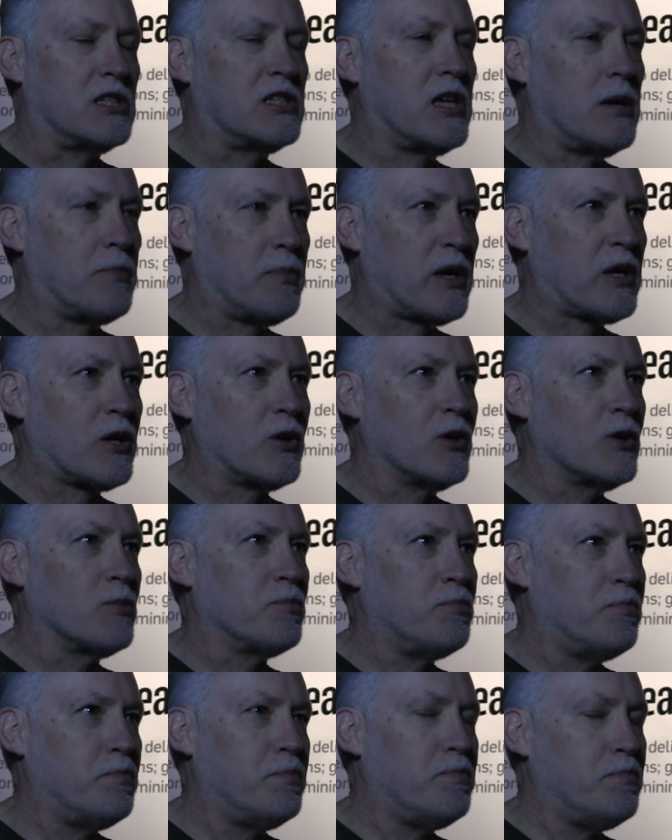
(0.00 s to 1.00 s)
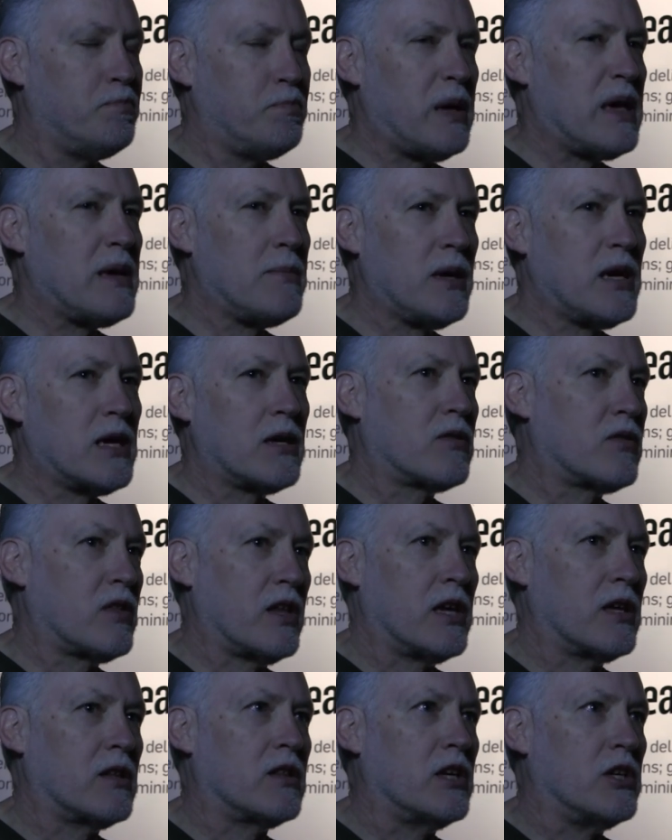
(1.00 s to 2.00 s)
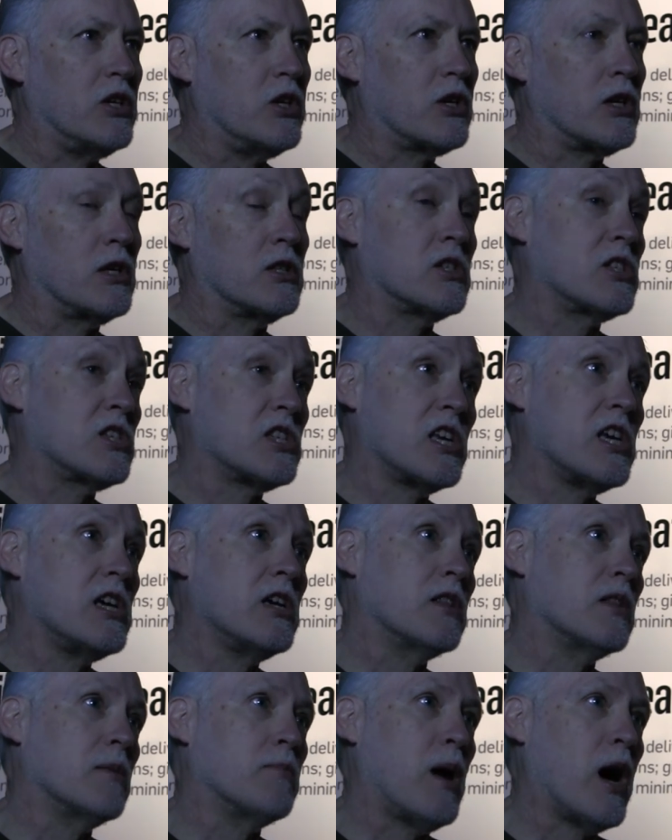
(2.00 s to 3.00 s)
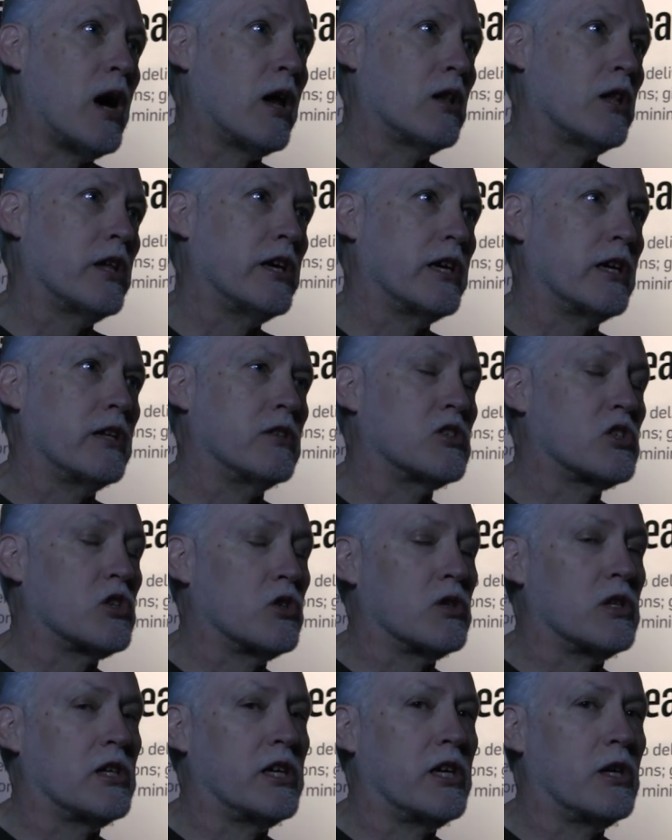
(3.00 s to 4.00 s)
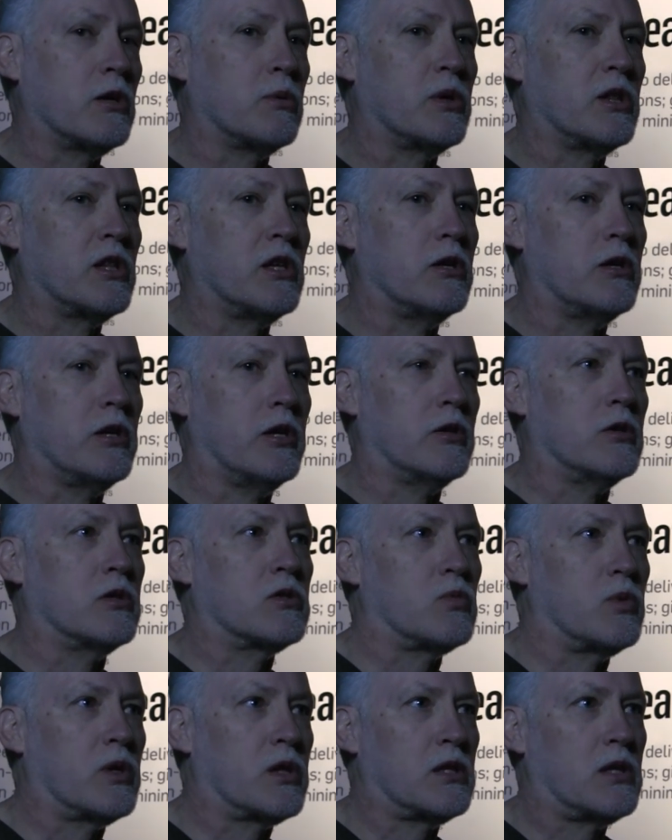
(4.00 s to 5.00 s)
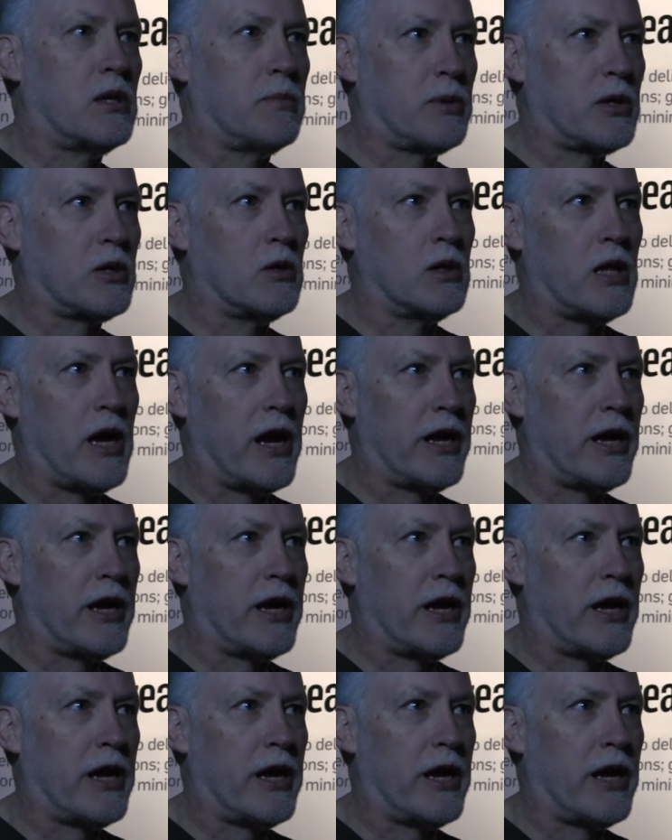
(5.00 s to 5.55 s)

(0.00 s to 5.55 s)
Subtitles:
typical beaming thing that you can see in the modeling and certainly hear with your ears with typical